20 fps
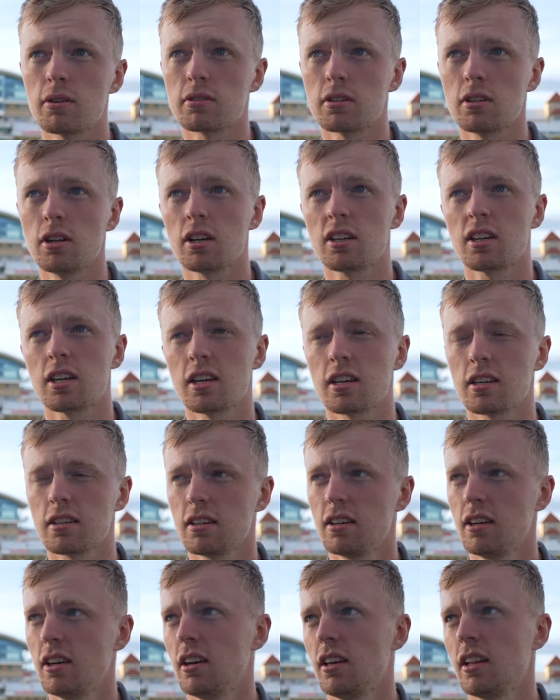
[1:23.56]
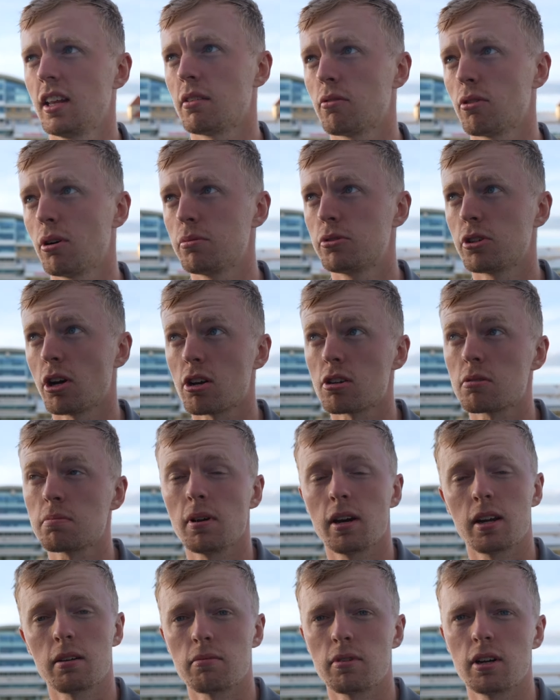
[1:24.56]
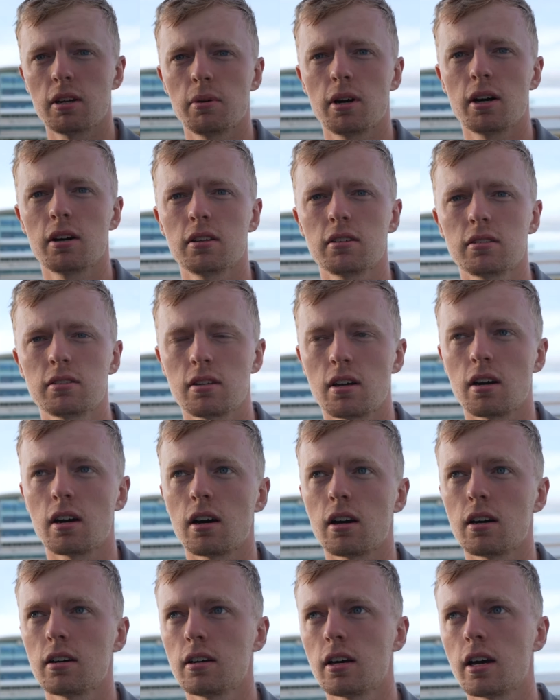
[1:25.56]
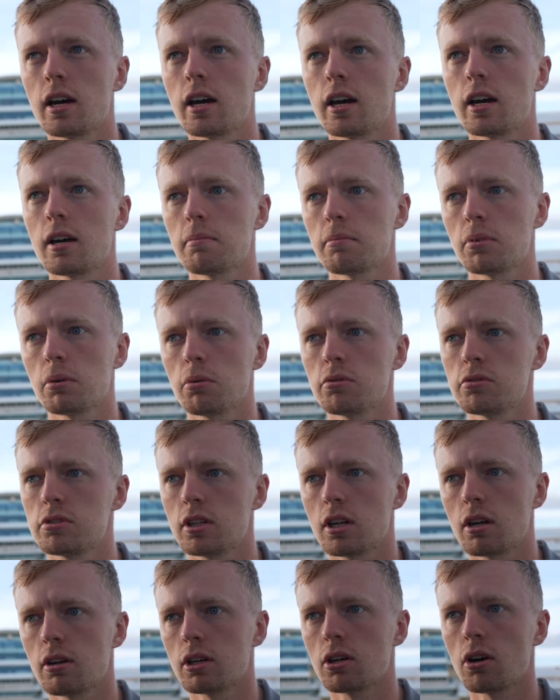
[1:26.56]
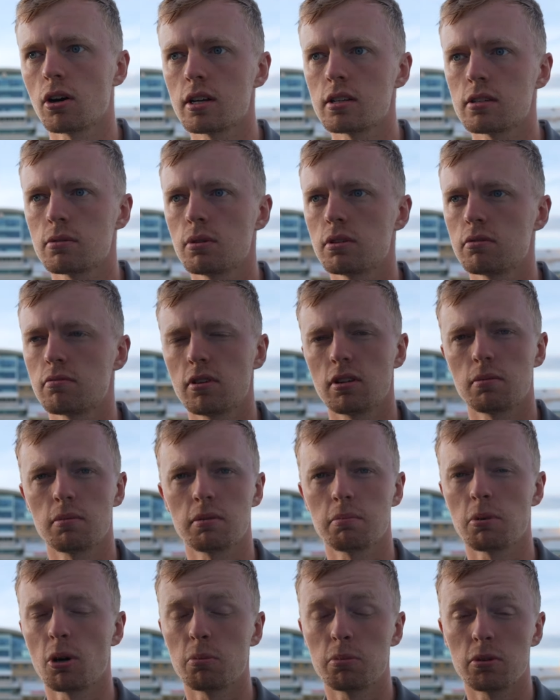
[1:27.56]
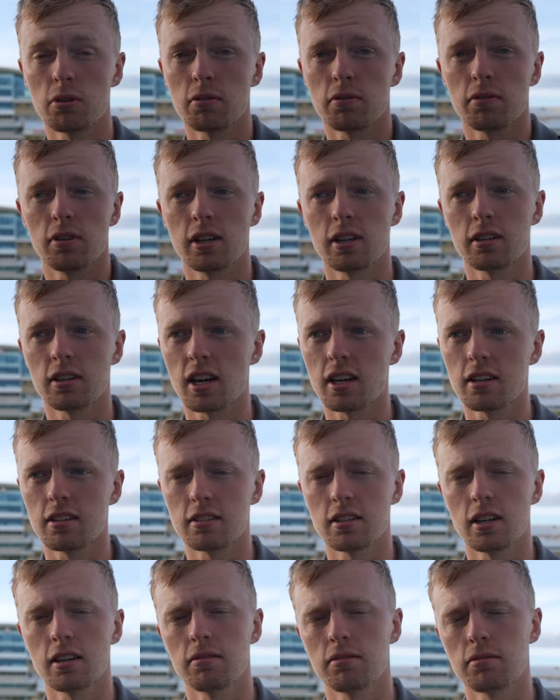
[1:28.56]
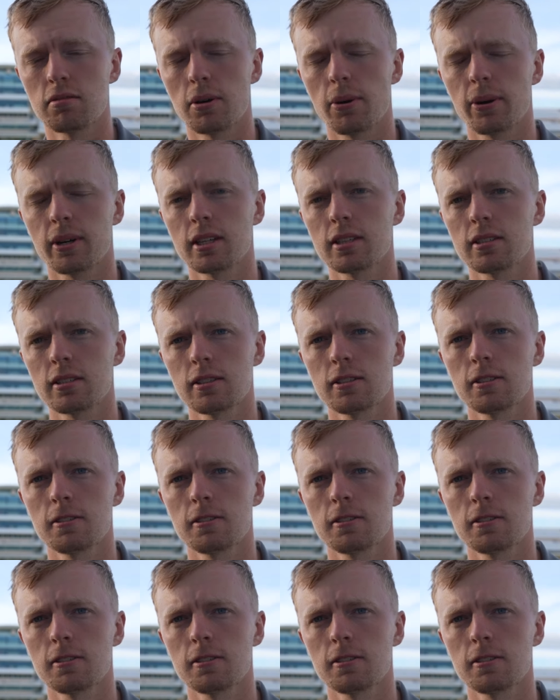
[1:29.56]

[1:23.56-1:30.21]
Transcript: He was unlucky. I think Rob Jones played him really well at the start, but once, you know, he got into his rhythm, he bowled beautifully and, yeah, deserved three wickets.